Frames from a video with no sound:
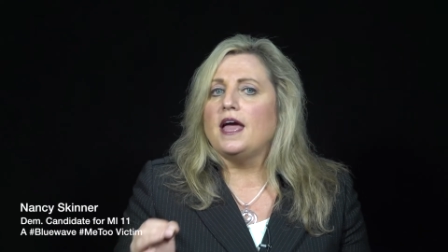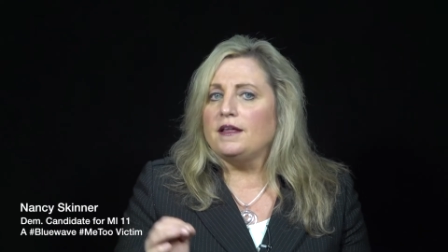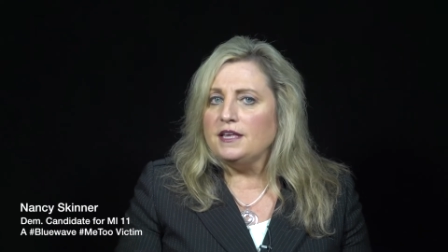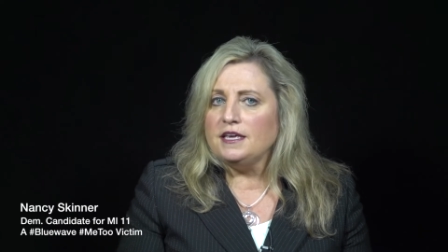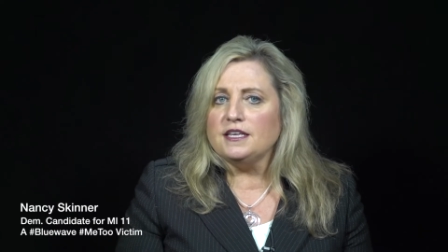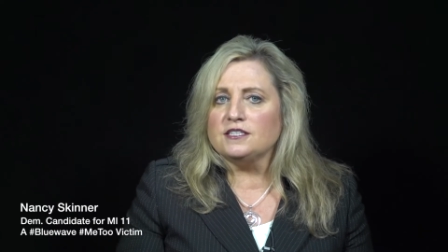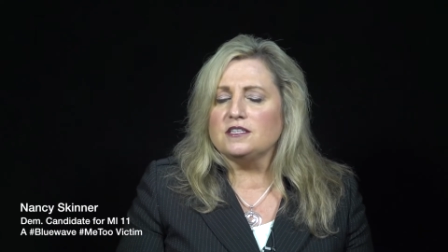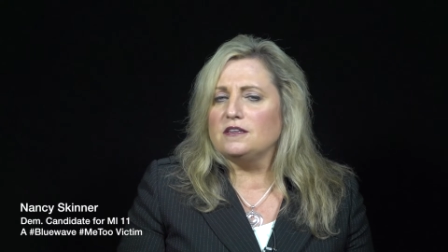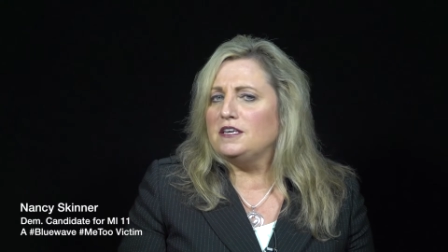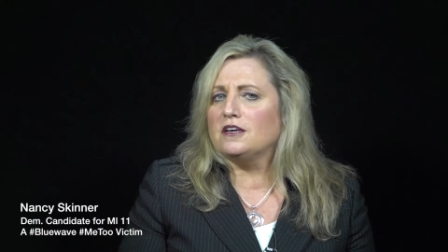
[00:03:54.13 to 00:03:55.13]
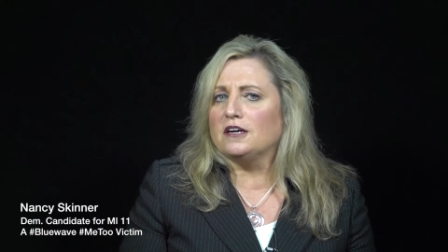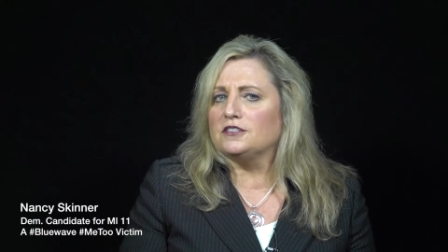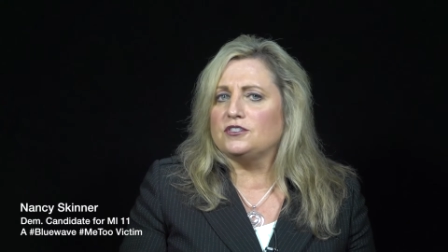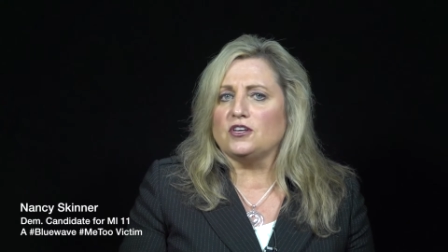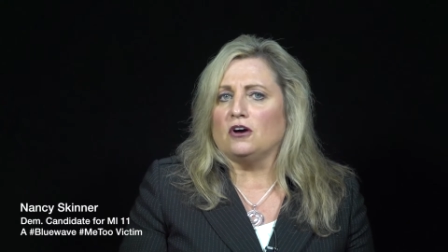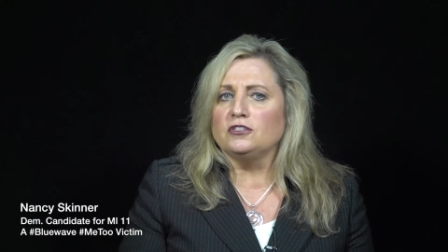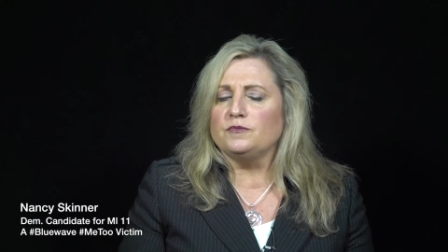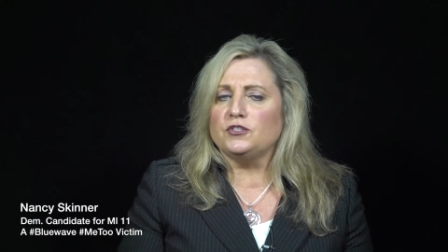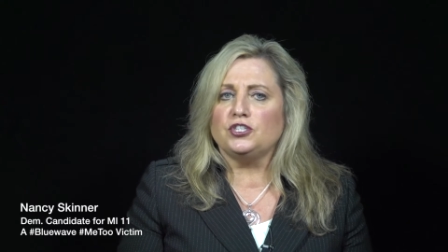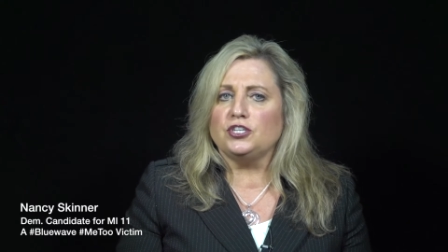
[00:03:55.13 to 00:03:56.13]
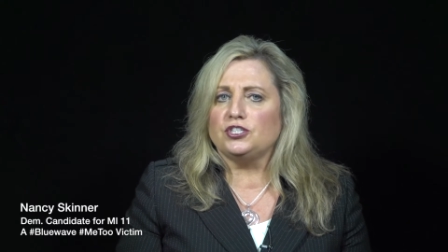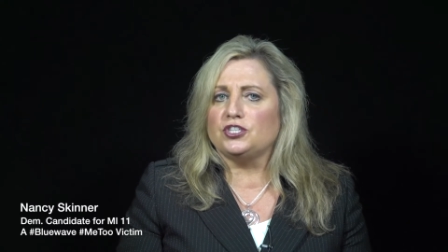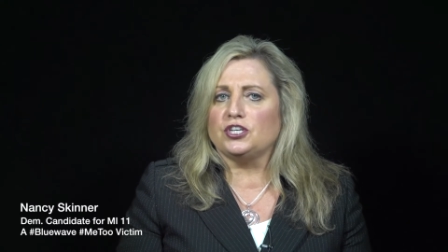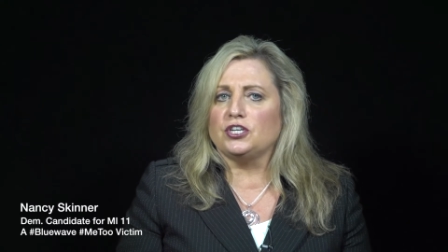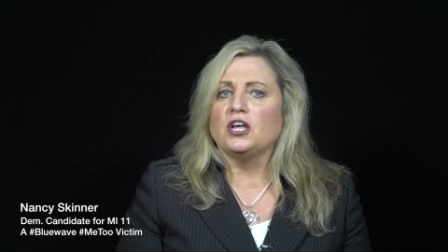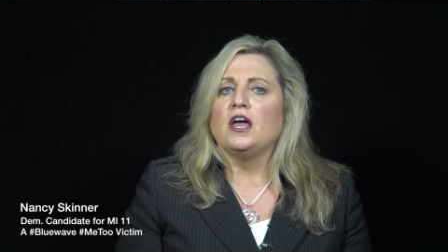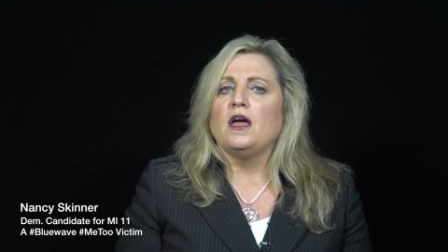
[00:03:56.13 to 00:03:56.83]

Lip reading: and he called it the ultimate cheat sheet.